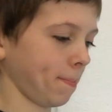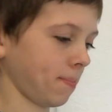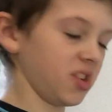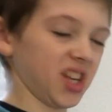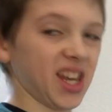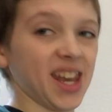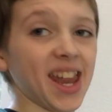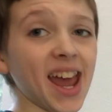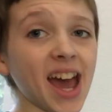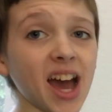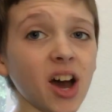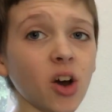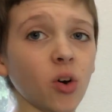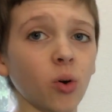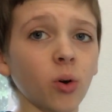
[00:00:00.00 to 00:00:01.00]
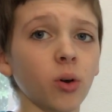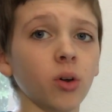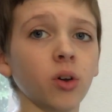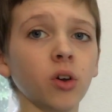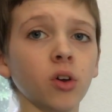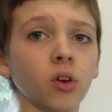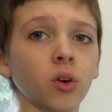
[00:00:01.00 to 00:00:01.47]
Now
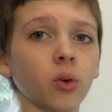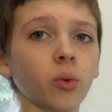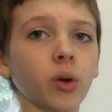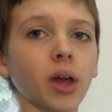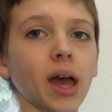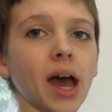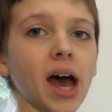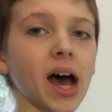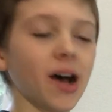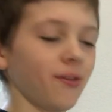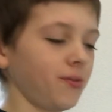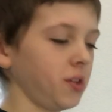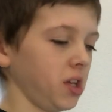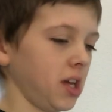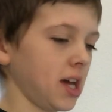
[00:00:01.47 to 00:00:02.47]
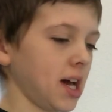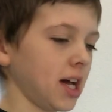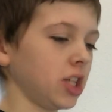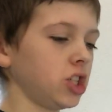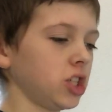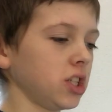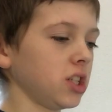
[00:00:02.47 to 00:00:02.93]
we have the
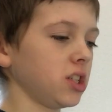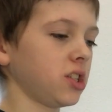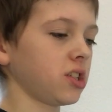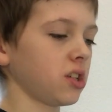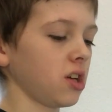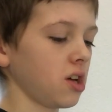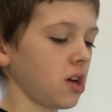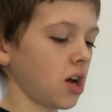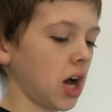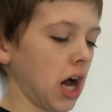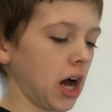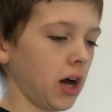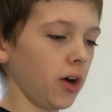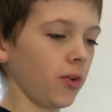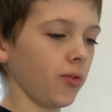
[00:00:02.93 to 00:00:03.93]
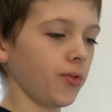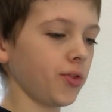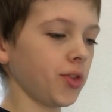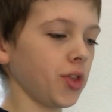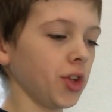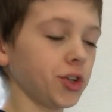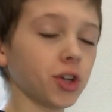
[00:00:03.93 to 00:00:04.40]
edges of
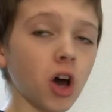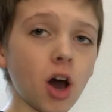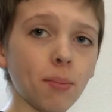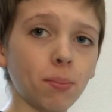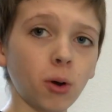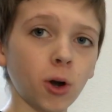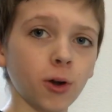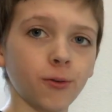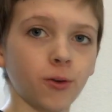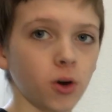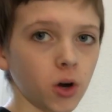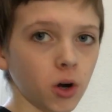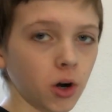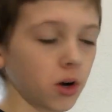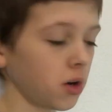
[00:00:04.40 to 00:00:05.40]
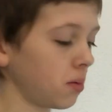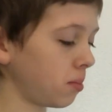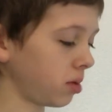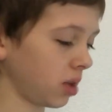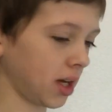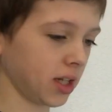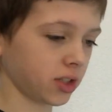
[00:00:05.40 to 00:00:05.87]
the top part of our
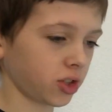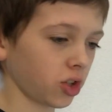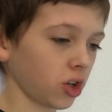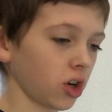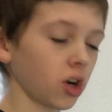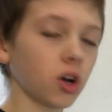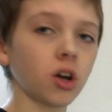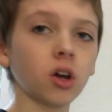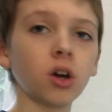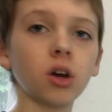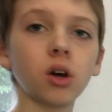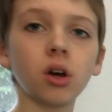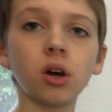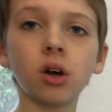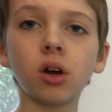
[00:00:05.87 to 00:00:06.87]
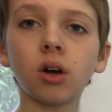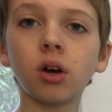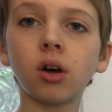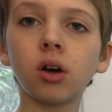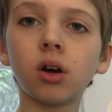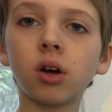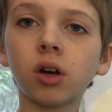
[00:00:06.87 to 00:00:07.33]
planter
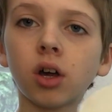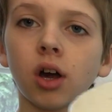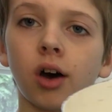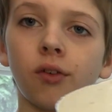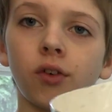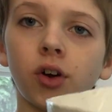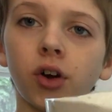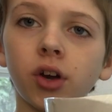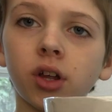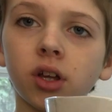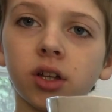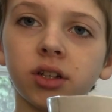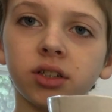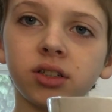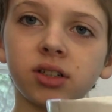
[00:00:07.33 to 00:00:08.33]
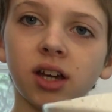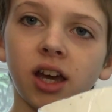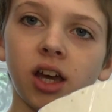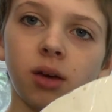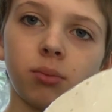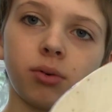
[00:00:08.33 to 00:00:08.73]
covered in tape.